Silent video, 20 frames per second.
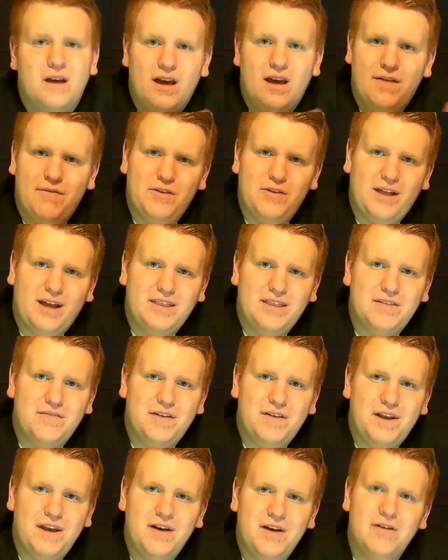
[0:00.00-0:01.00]
if you liked the
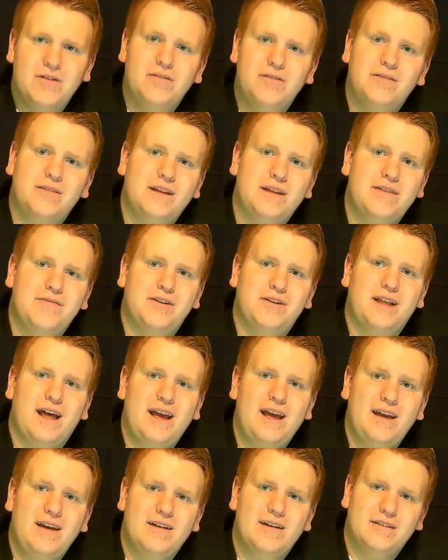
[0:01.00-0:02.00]
video, leave a
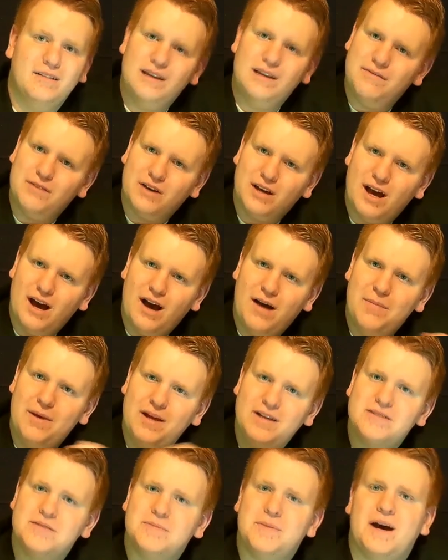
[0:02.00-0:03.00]
like, leave a
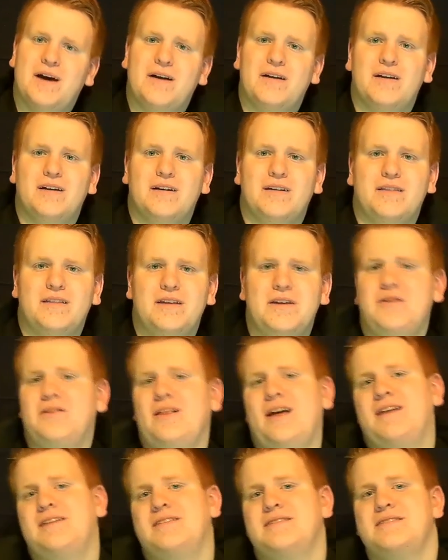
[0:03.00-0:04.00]
comment about a thing you'd
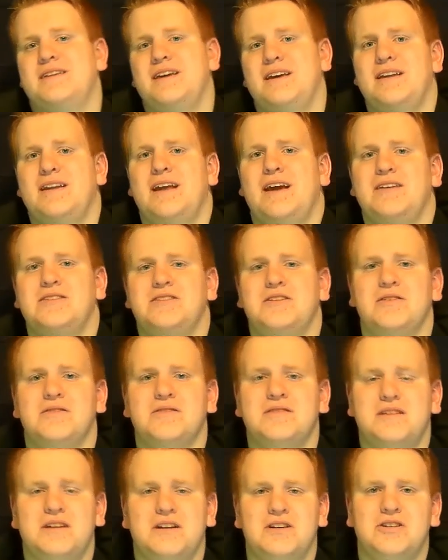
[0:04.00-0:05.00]
like to see in next
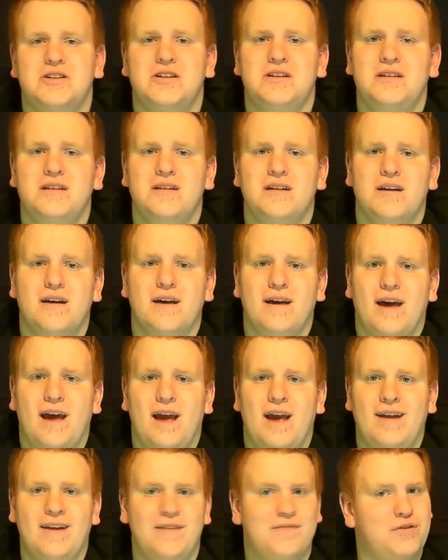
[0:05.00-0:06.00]
year's edition,
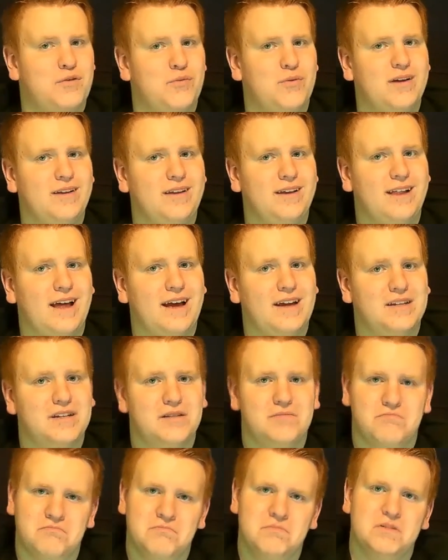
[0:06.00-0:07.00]
and if you really liked
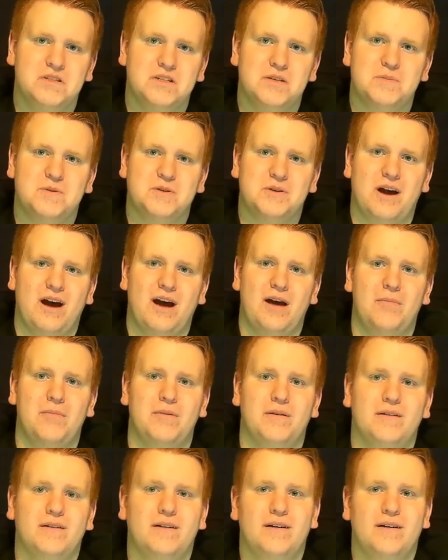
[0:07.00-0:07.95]
it, subscribe.